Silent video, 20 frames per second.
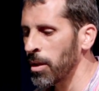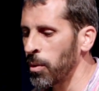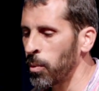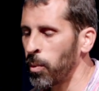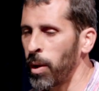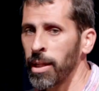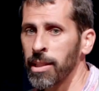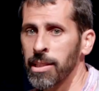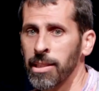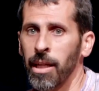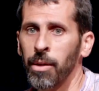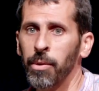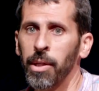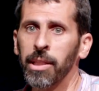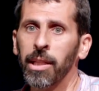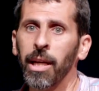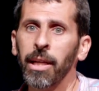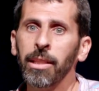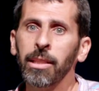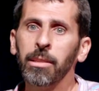Whilst
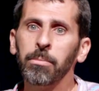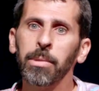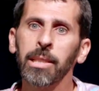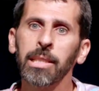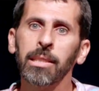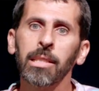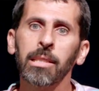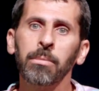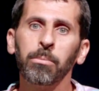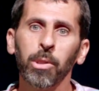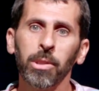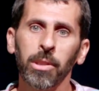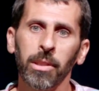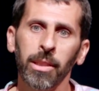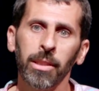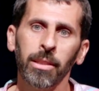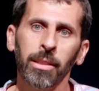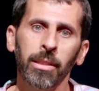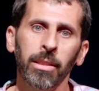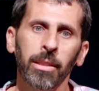our current business
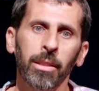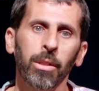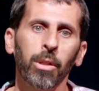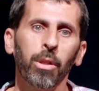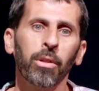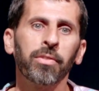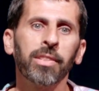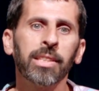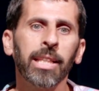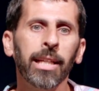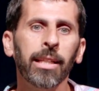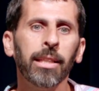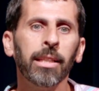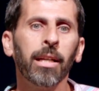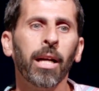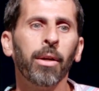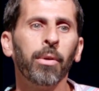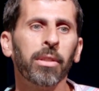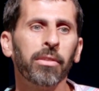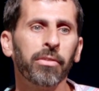model of
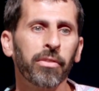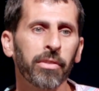selling our